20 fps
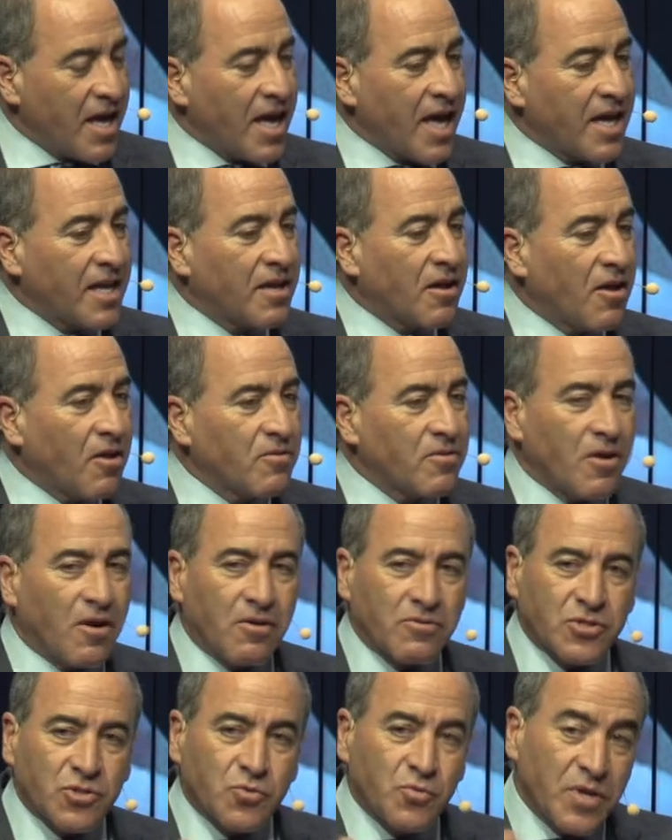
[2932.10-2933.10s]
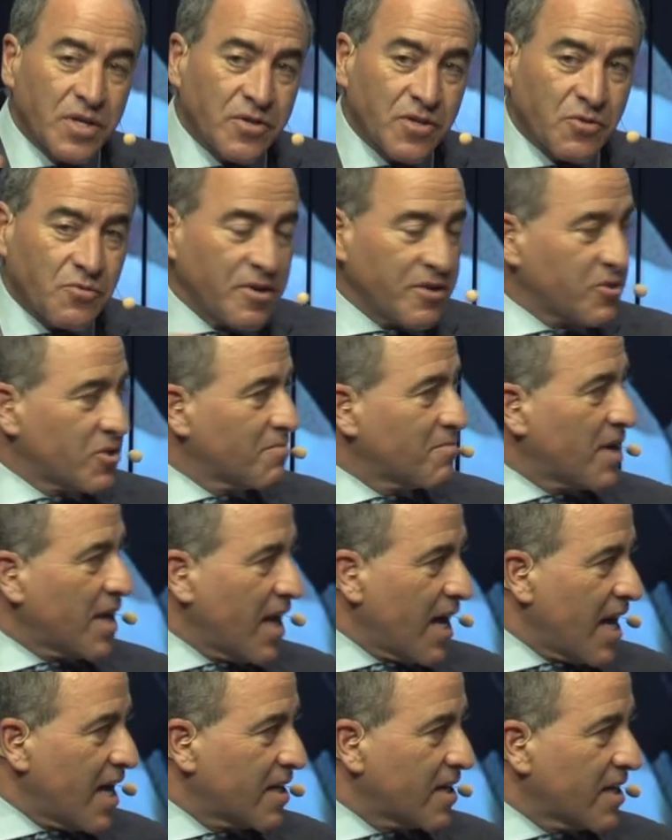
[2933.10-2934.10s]
And I'll, I'll tweak the question
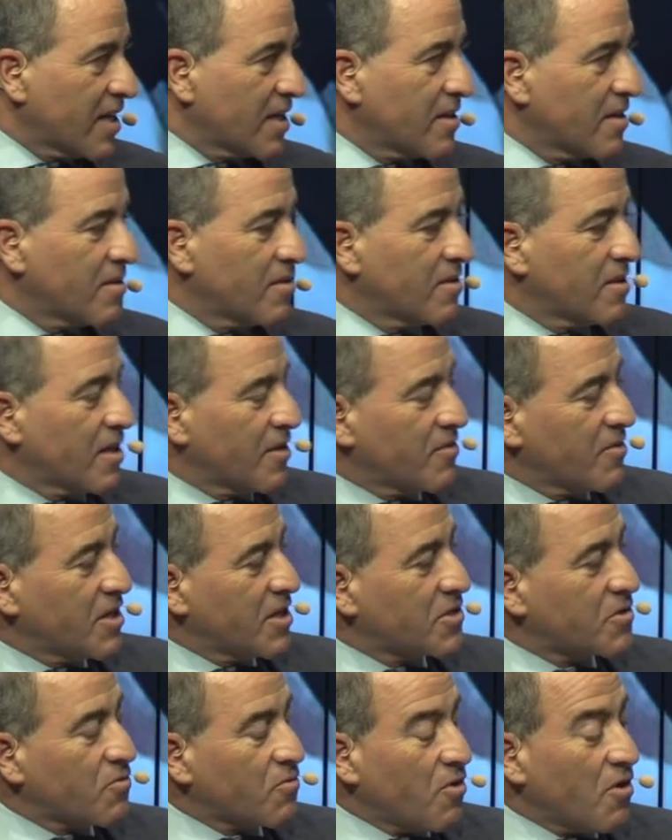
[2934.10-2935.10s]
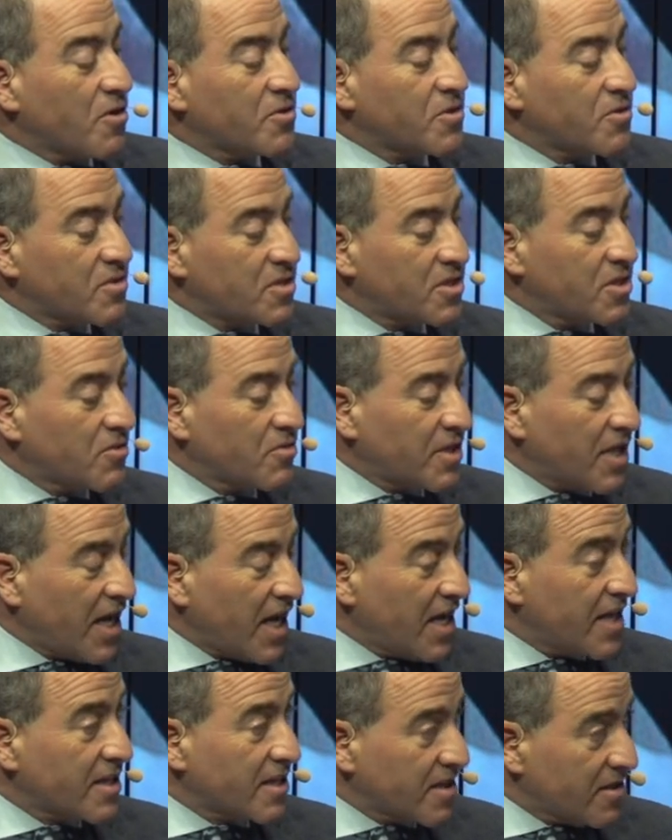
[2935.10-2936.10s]
by adding that these are also still
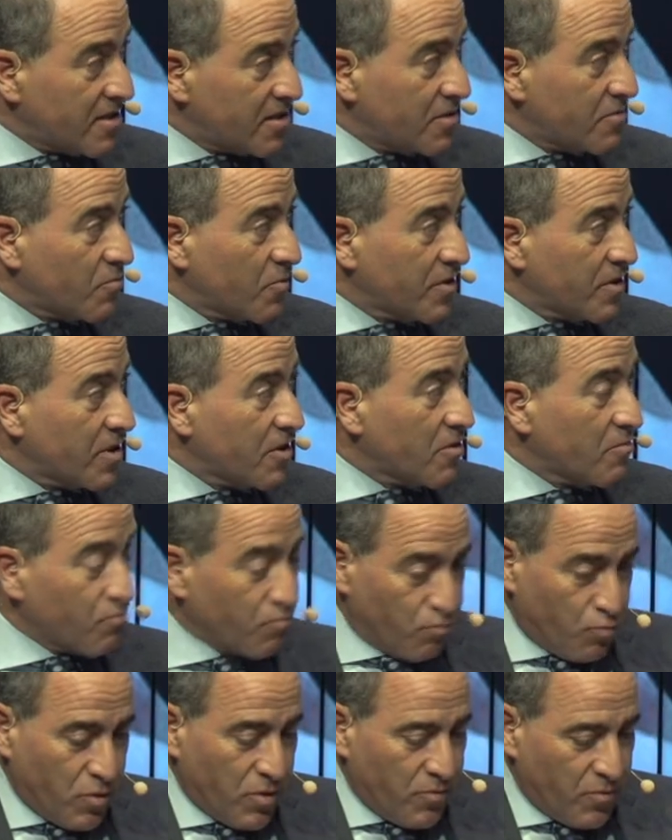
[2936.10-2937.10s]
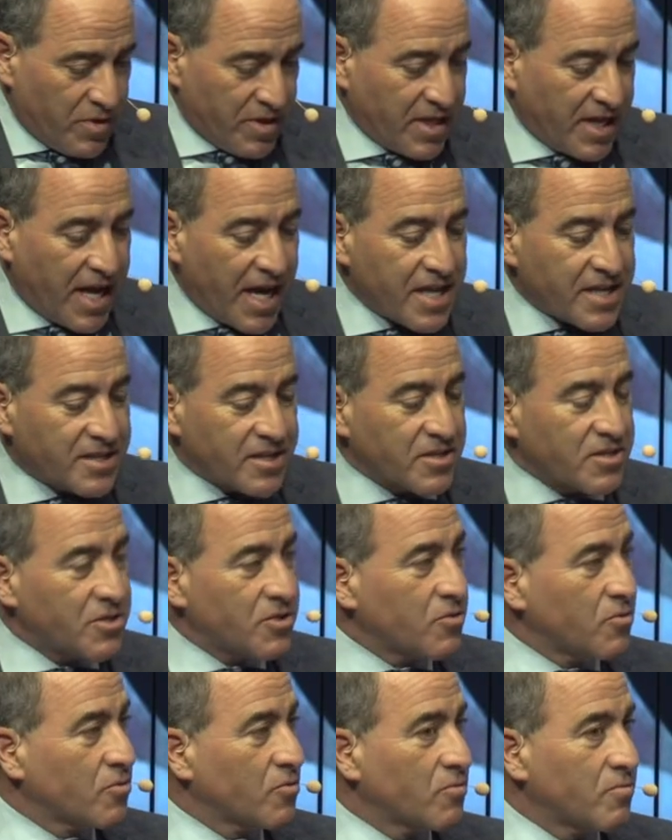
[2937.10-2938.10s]
candidates when they're when the
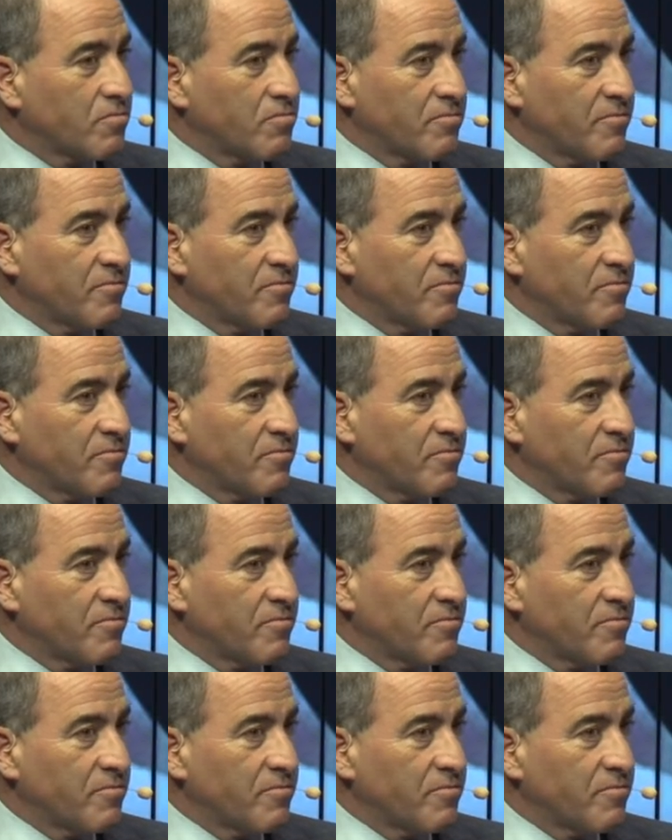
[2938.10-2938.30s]
candidates who